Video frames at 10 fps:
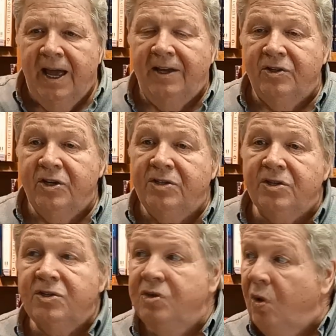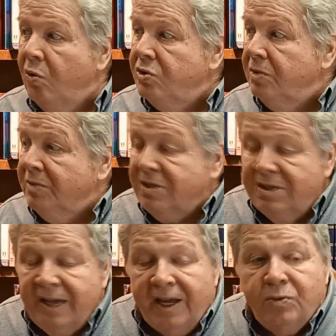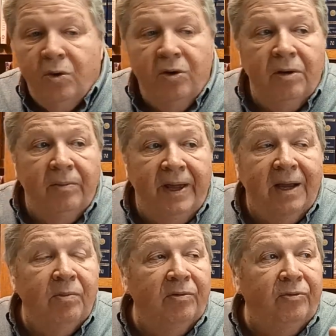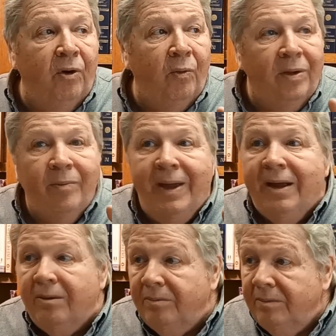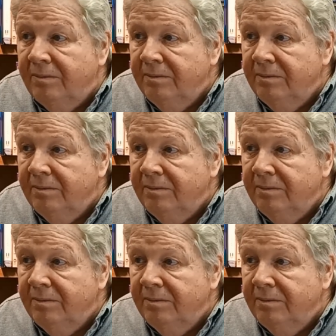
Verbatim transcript: And Jesus knows the mistakes we're going to make before we make them.